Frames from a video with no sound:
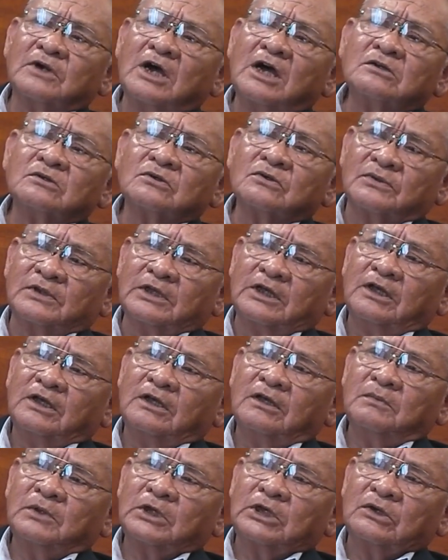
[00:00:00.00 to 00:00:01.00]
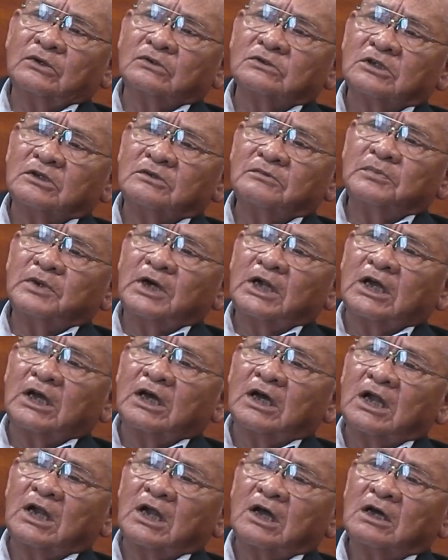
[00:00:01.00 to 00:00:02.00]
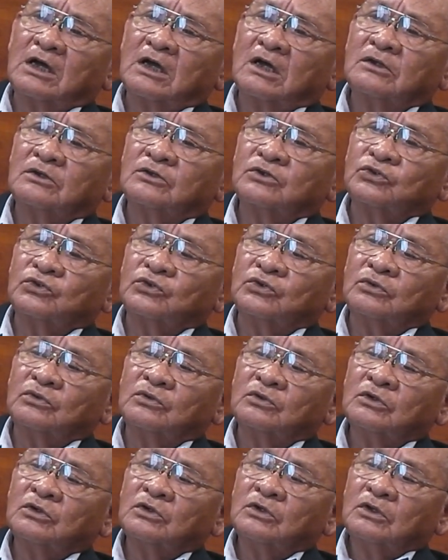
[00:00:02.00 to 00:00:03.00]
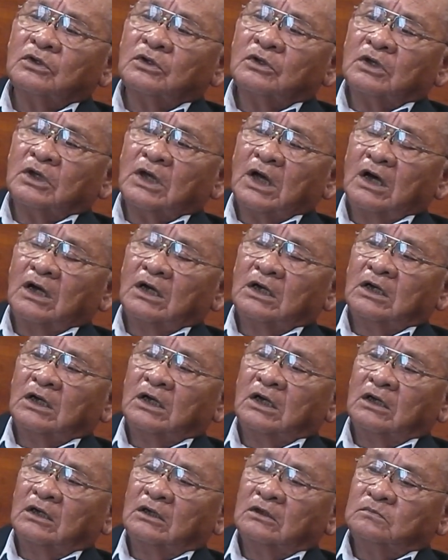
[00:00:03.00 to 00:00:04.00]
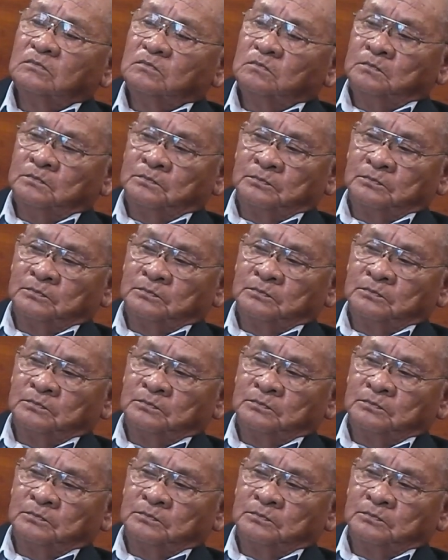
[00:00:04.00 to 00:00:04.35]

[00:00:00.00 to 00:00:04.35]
gradual thing because everybody kind of had to uh,